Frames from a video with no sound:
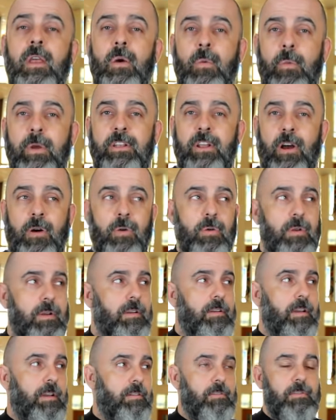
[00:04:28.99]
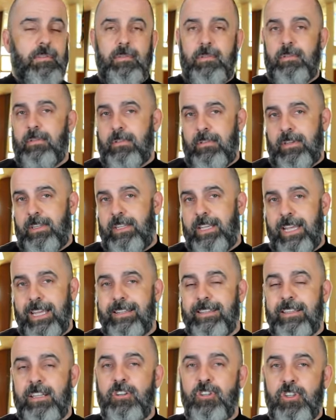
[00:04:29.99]
We don't
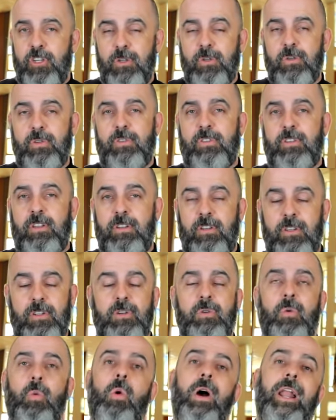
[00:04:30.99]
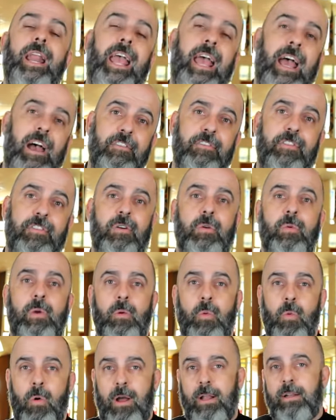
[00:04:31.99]
get to choose to do whatever we
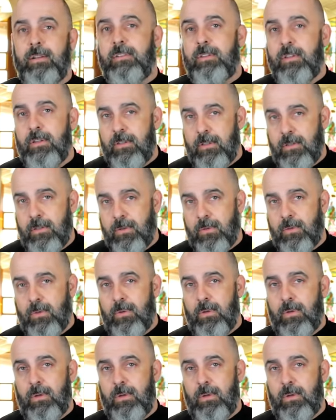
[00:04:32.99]
want to do.